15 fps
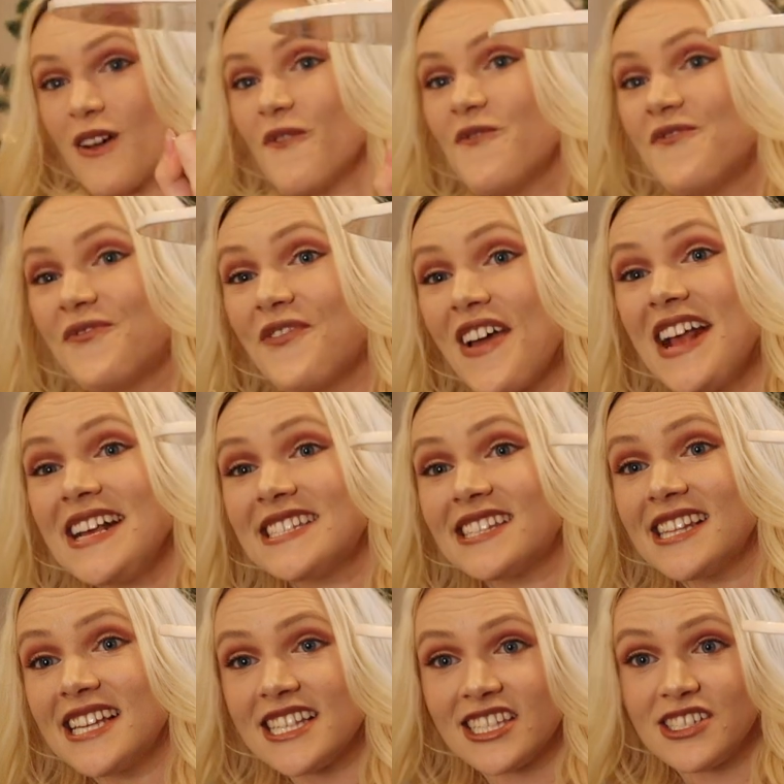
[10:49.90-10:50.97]

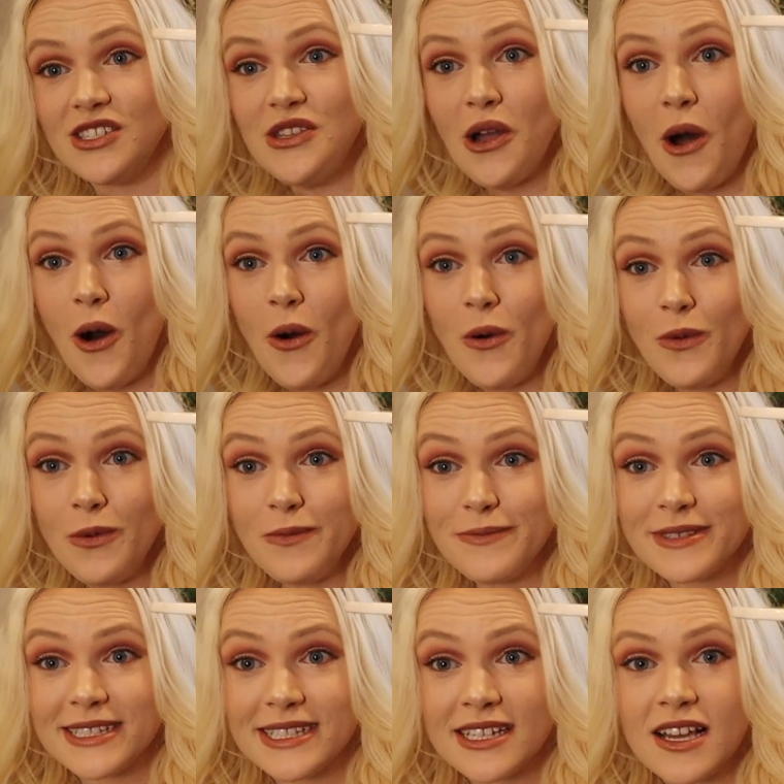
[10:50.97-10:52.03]
faceless nose.
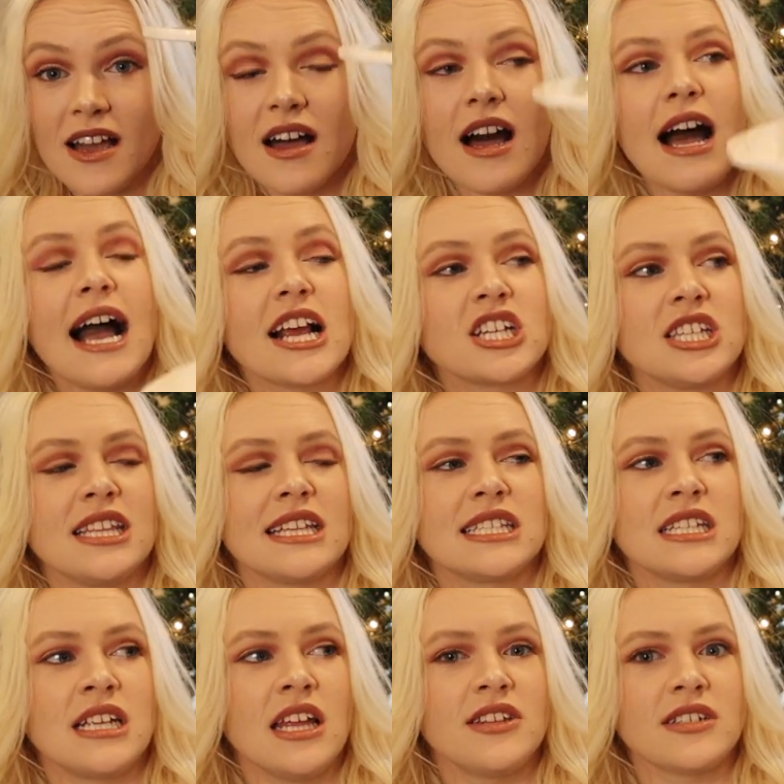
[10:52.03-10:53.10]
Actually, that's
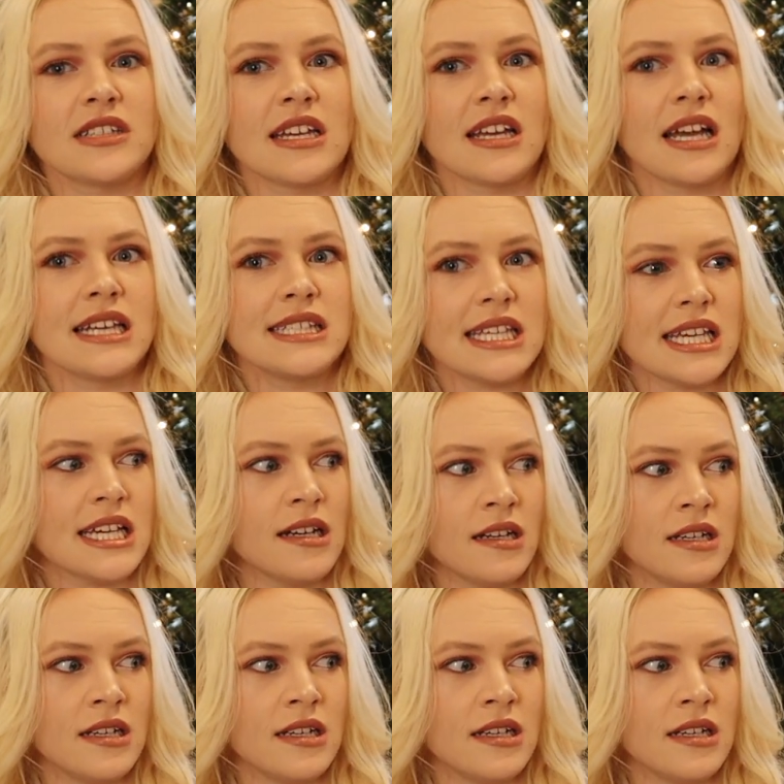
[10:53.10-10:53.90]
another thing I see.